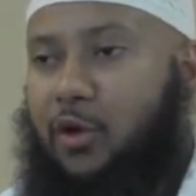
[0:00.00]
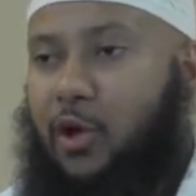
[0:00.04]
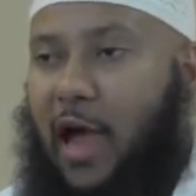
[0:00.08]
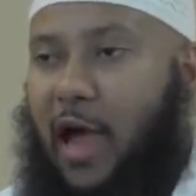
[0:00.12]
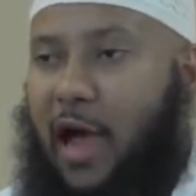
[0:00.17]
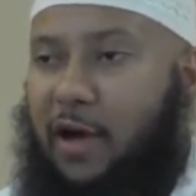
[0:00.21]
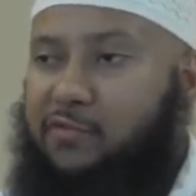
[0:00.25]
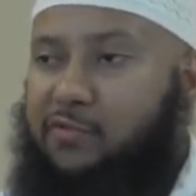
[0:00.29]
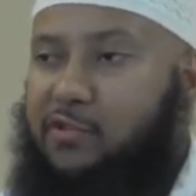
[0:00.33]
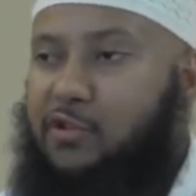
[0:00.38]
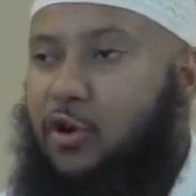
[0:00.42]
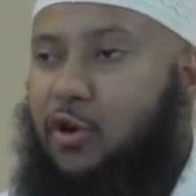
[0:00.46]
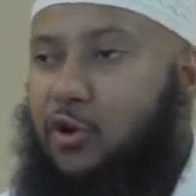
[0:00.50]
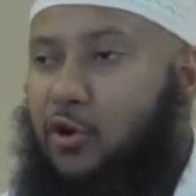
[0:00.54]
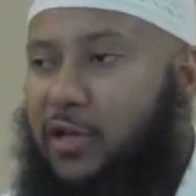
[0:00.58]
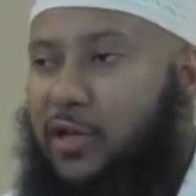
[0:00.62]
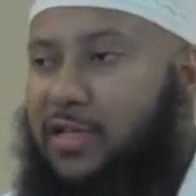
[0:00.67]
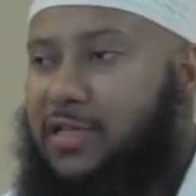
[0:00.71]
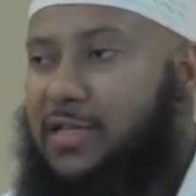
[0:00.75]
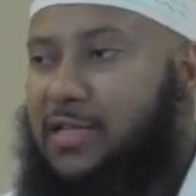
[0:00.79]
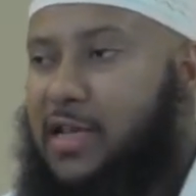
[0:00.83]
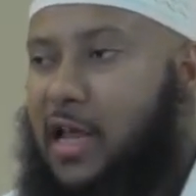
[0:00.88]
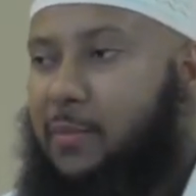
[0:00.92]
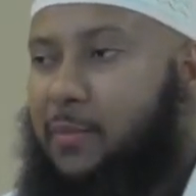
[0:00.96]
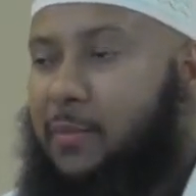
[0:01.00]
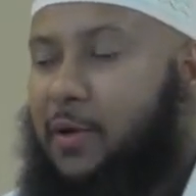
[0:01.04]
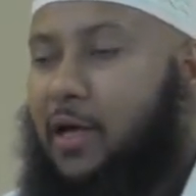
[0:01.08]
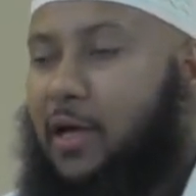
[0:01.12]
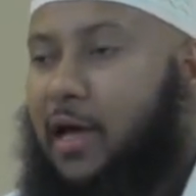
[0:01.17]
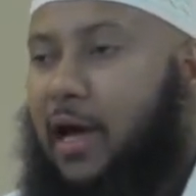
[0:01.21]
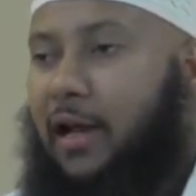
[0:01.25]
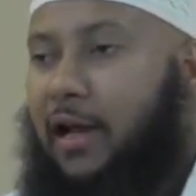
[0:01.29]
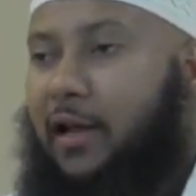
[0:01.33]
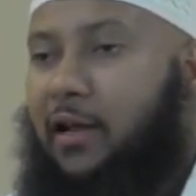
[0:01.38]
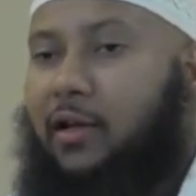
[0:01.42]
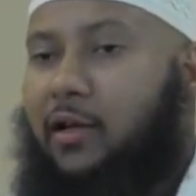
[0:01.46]
You have to know your
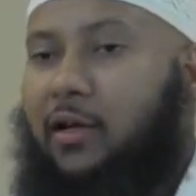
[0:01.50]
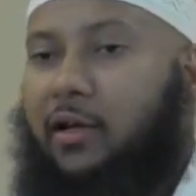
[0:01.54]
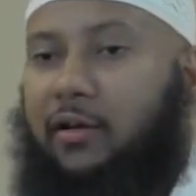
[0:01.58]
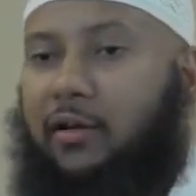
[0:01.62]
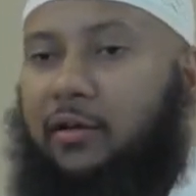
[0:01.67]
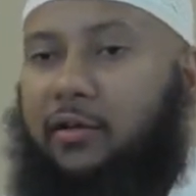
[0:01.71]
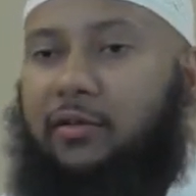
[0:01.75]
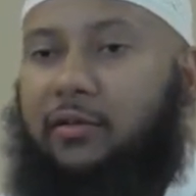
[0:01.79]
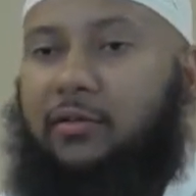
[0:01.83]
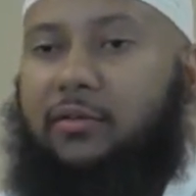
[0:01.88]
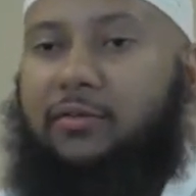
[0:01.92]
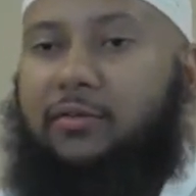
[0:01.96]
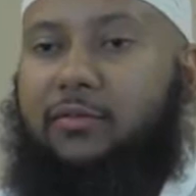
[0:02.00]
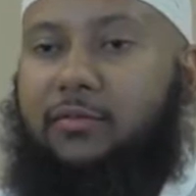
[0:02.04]
Islamic calendar.